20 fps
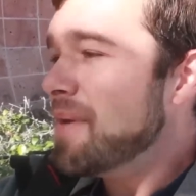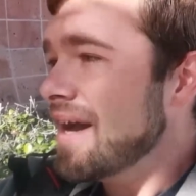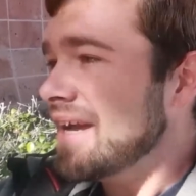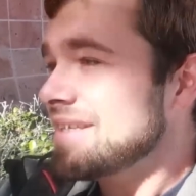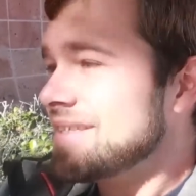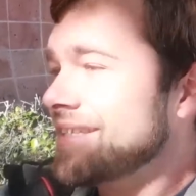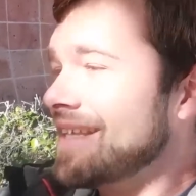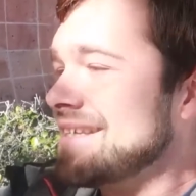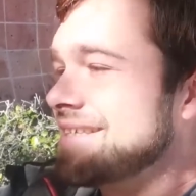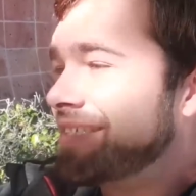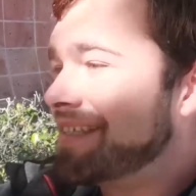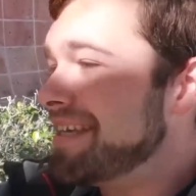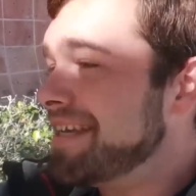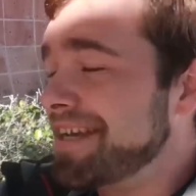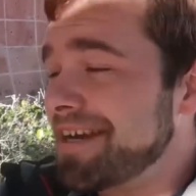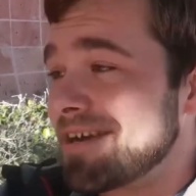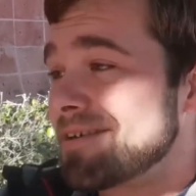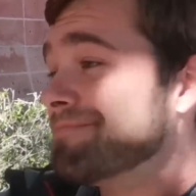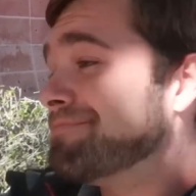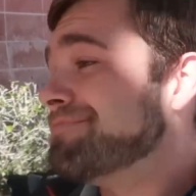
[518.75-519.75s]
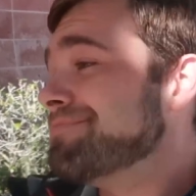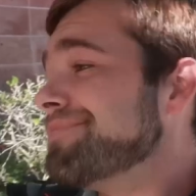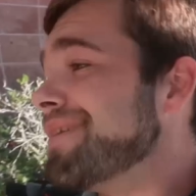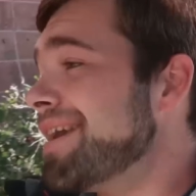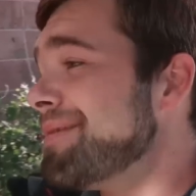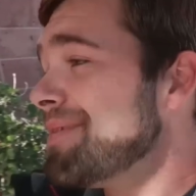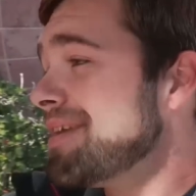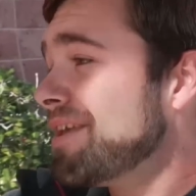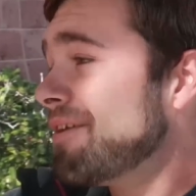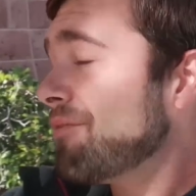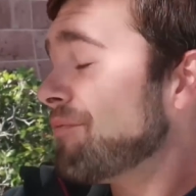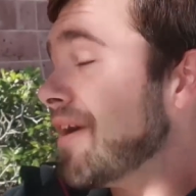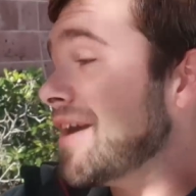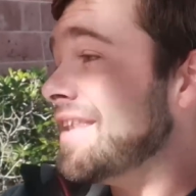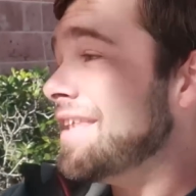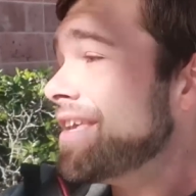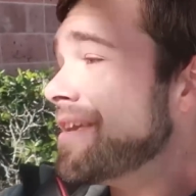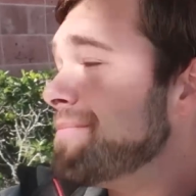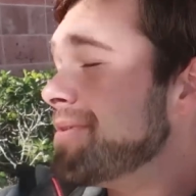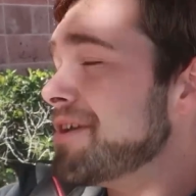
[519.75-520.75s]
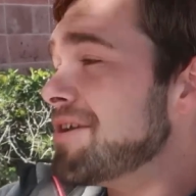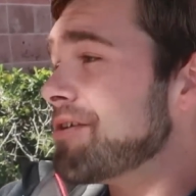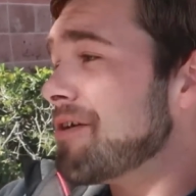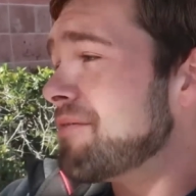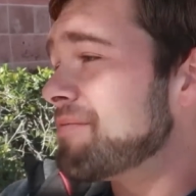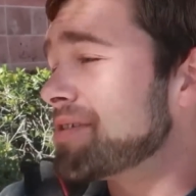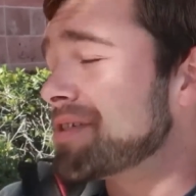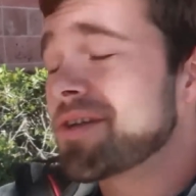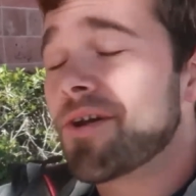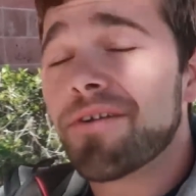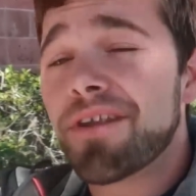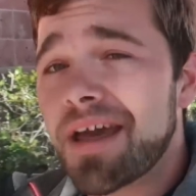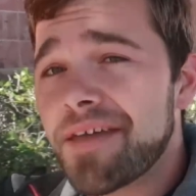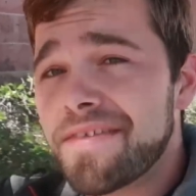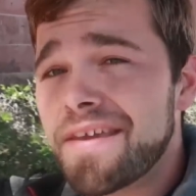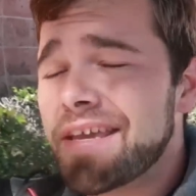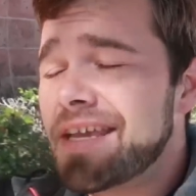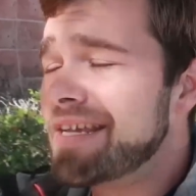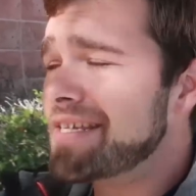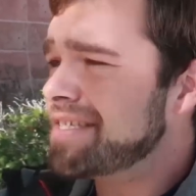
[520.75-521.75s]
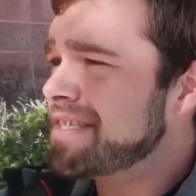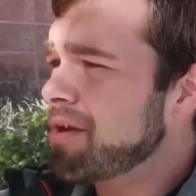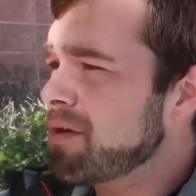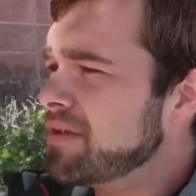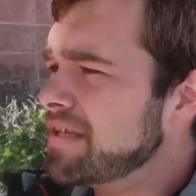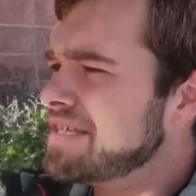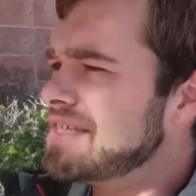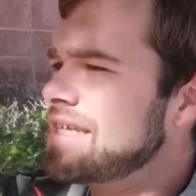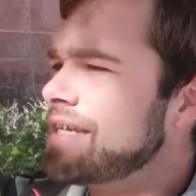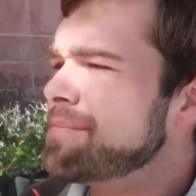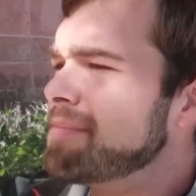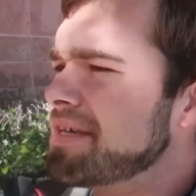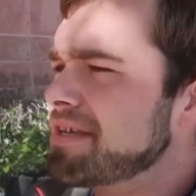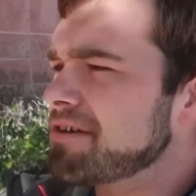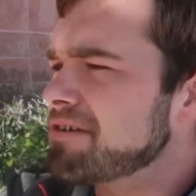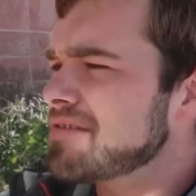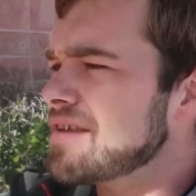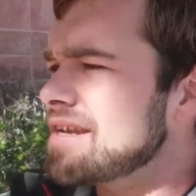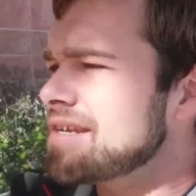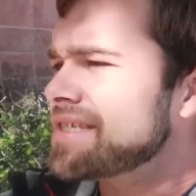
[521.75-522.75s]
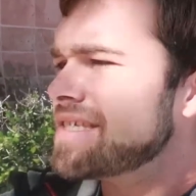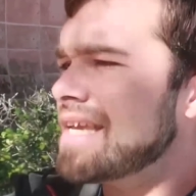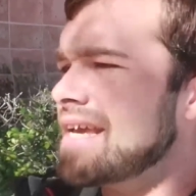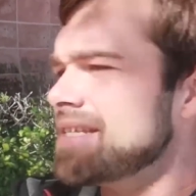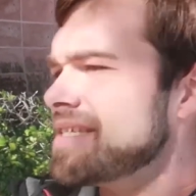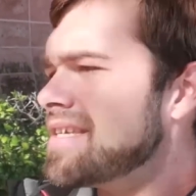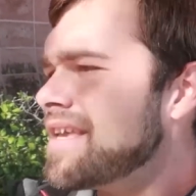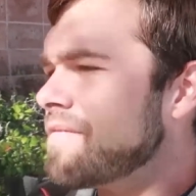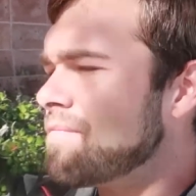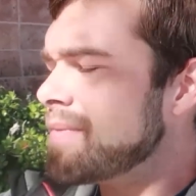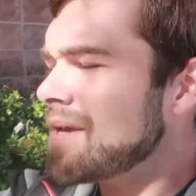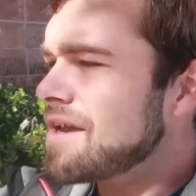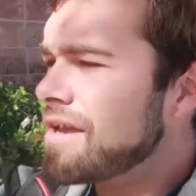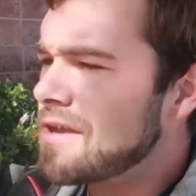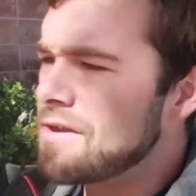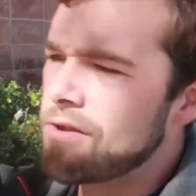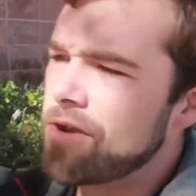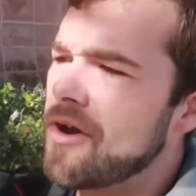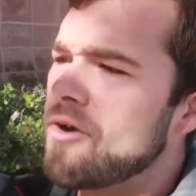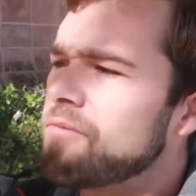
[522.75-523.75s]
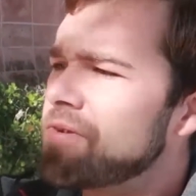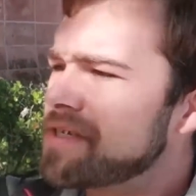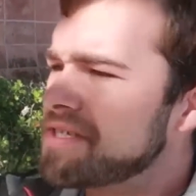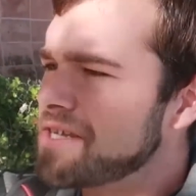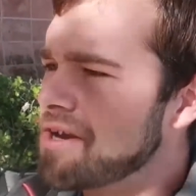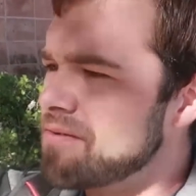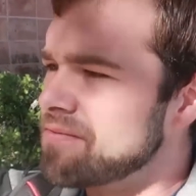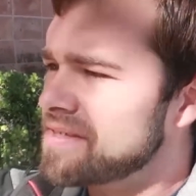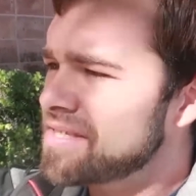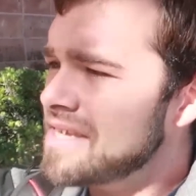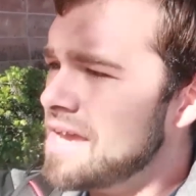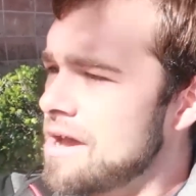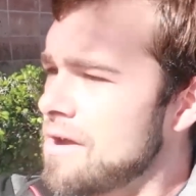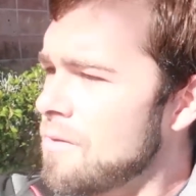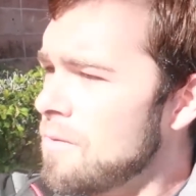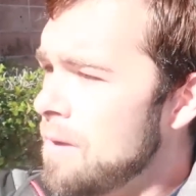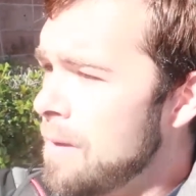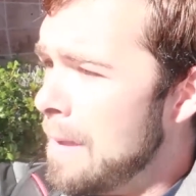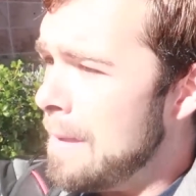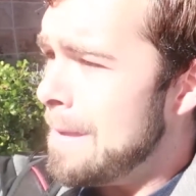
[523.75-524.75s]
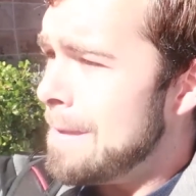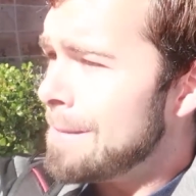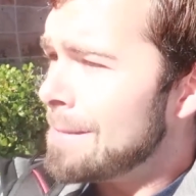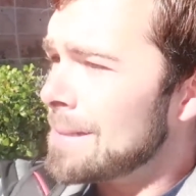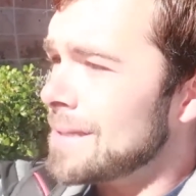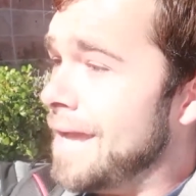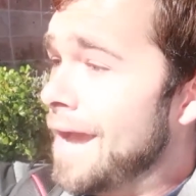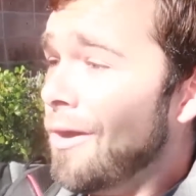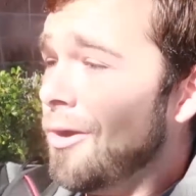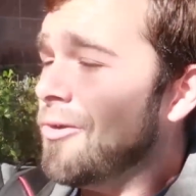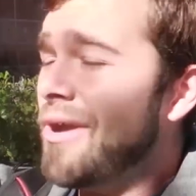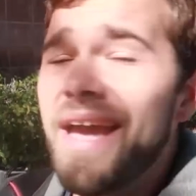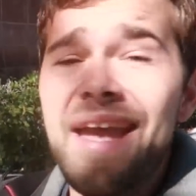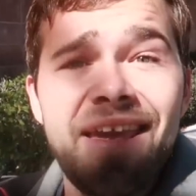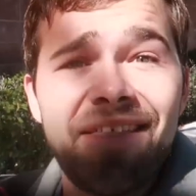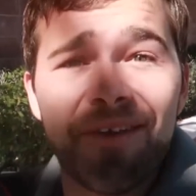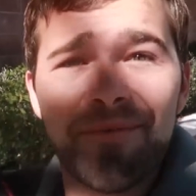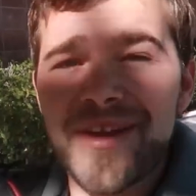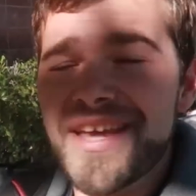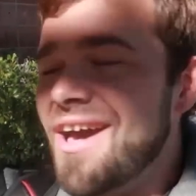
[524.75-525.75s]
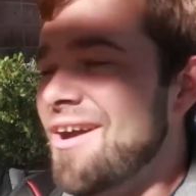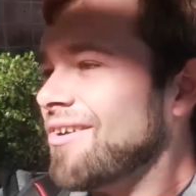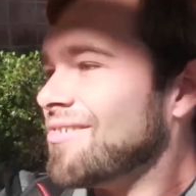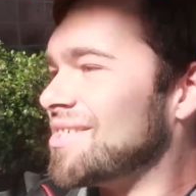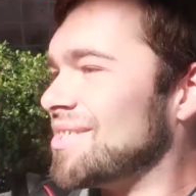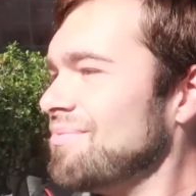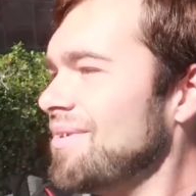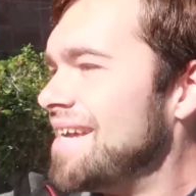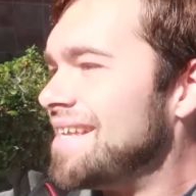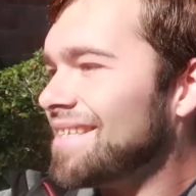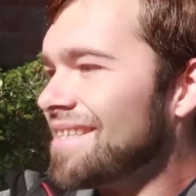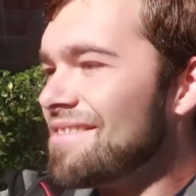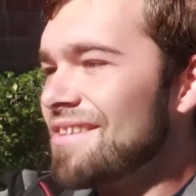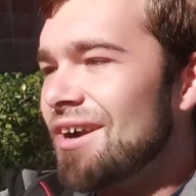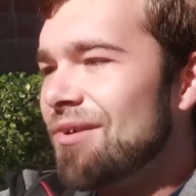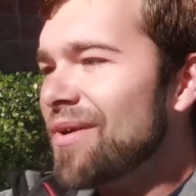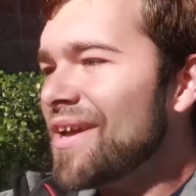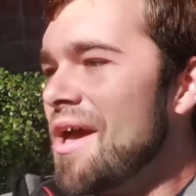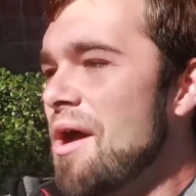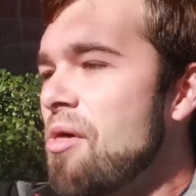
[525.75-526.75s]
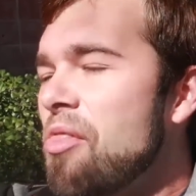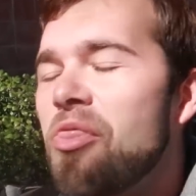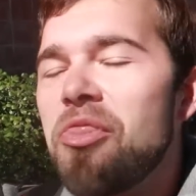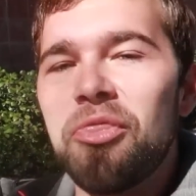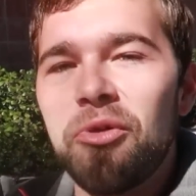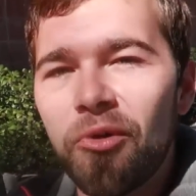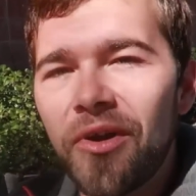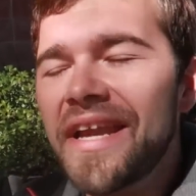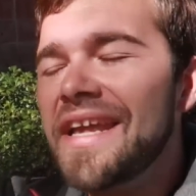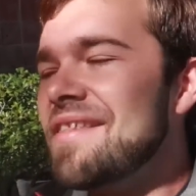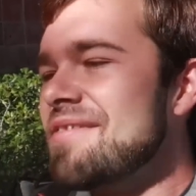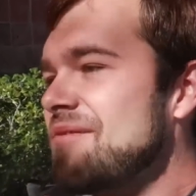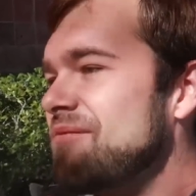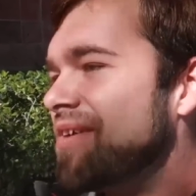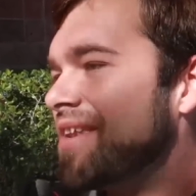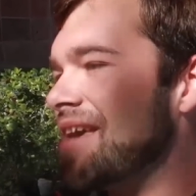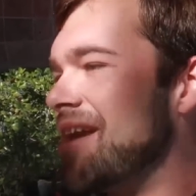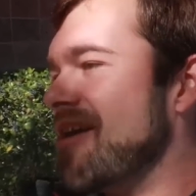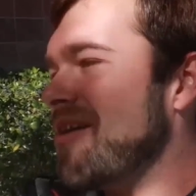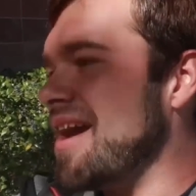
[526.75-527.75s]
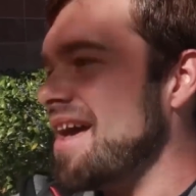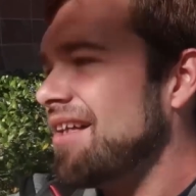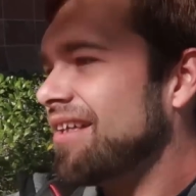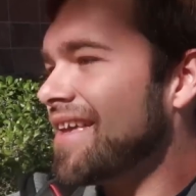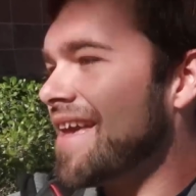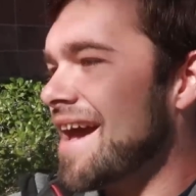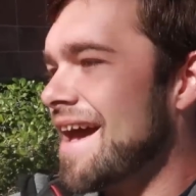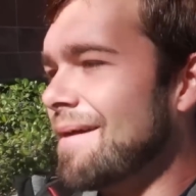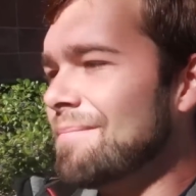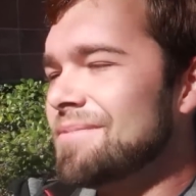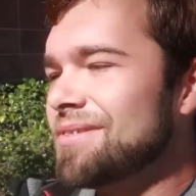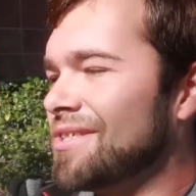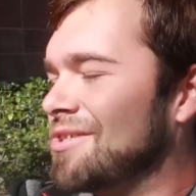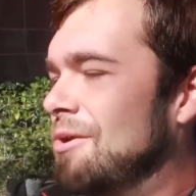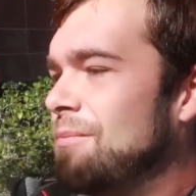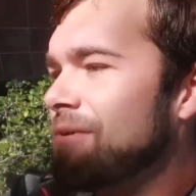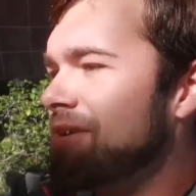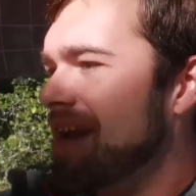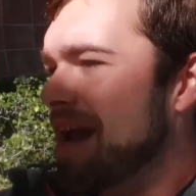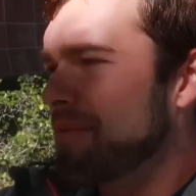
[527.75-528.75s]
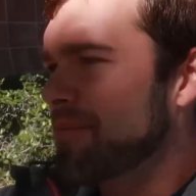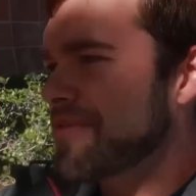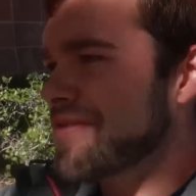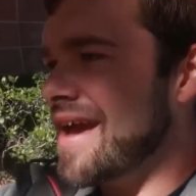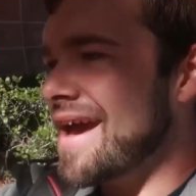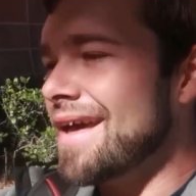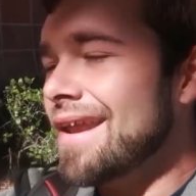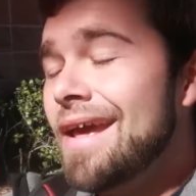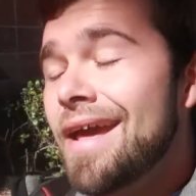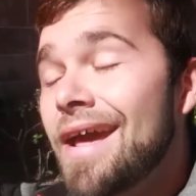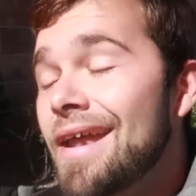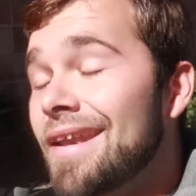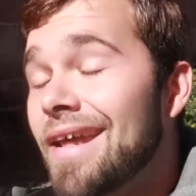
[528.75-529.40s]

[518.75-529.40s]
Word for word: But let's see here, maybe he'll finally give me a Nova Stone. I think he's the only team leader that has yet to give me a Unova Stone, so Oh, hey, there we go, sweet. There we go, three in the video. Hell yeah, I'm super down with that.